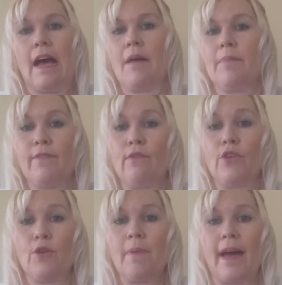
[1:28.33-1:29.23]
Um, before
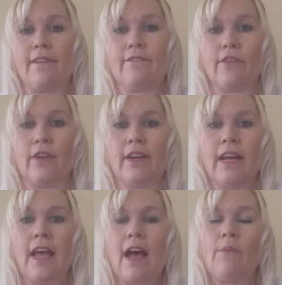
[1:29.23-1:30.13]
you pay for it.
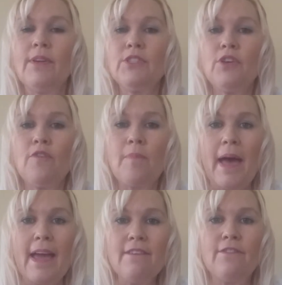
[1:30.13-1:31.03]
Once you've
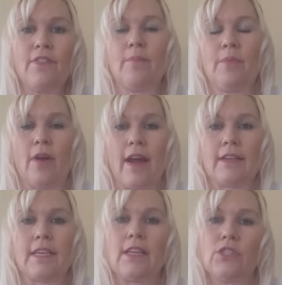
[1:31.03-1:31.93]
paid for the
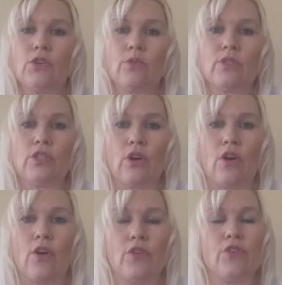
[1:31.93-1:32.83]
product, it's yours to
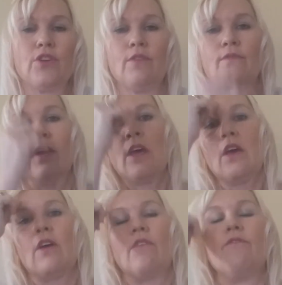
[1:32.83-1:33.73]
own. You can
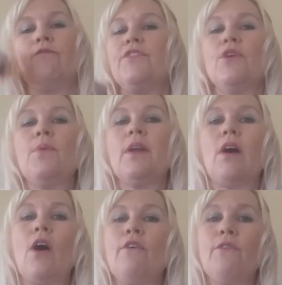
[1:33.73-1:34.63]
view it
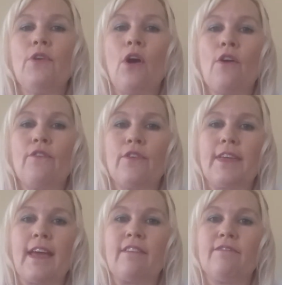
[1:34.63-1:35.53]
over and over
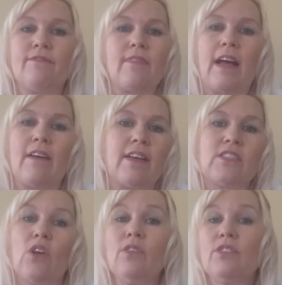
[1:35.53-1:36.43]
again uh,
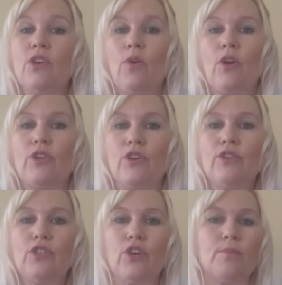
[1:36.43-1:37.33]
as long as you're on
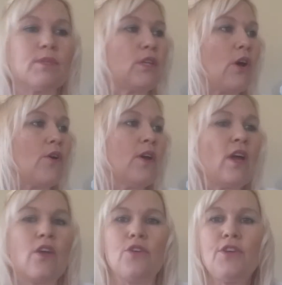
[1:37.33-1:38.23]
YouTube. So
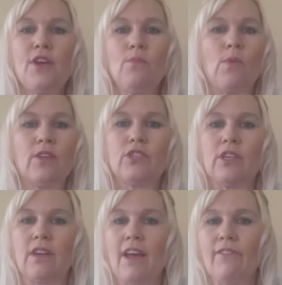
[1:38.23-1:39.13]
you can watch
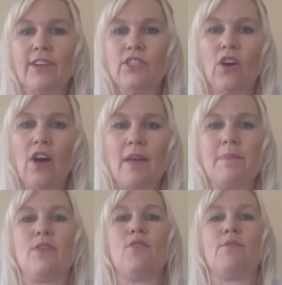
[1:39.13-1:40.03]
it every
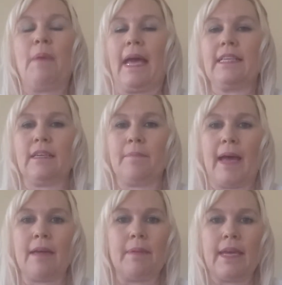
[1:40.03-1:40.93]
time you paint a
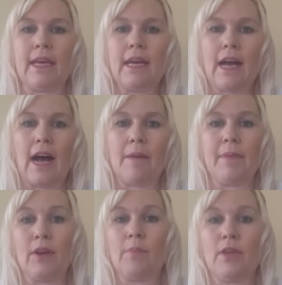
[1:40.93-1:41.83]
baby. Um,
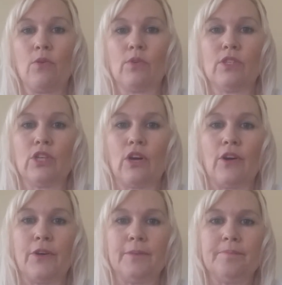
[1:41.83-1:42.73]
it'll be yours to
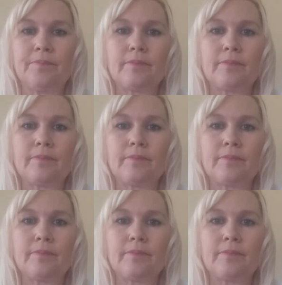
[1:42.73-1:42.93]
own.